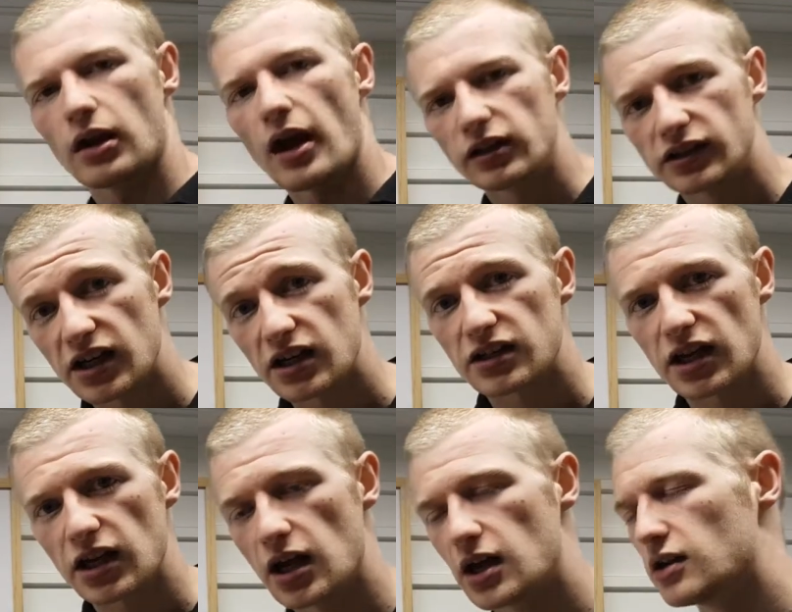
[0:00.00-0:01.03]
L T
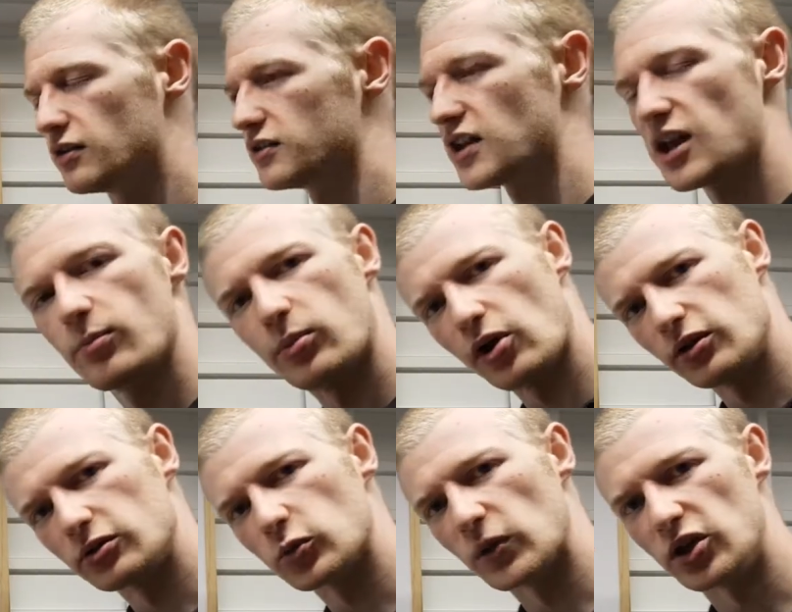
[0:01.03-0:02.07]
T, the same
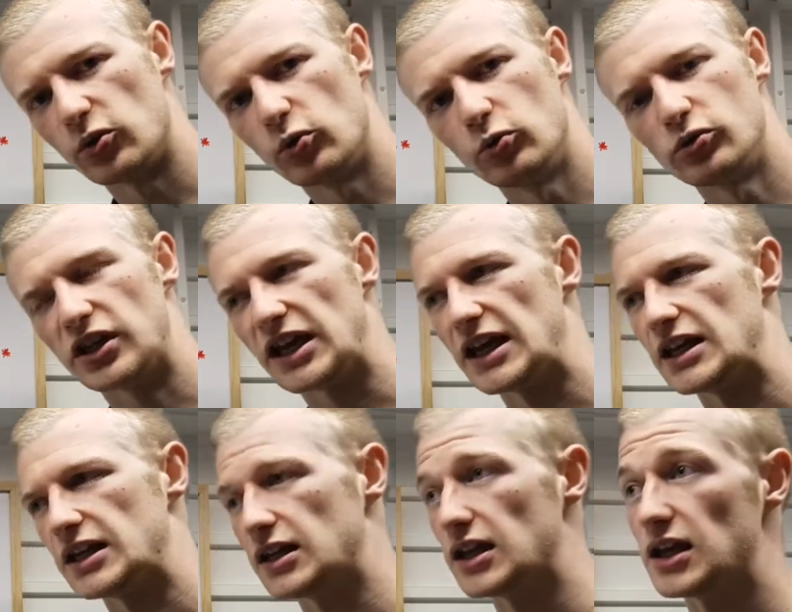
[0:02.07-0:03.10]
products we used
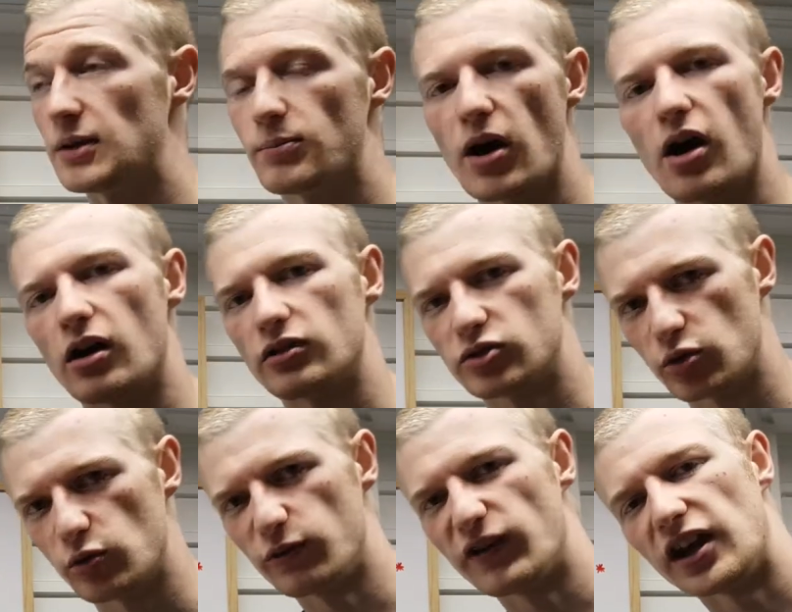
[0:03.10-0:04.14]
in the part
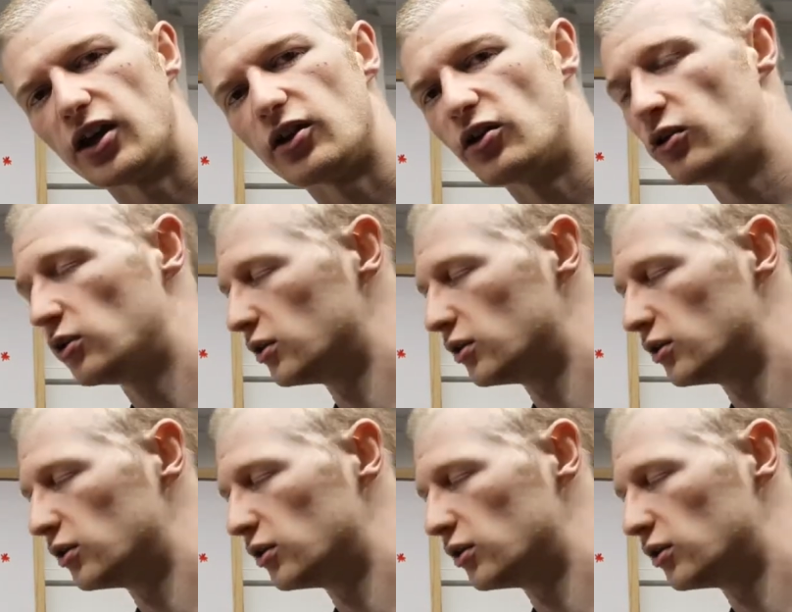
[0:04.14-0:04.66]
two video,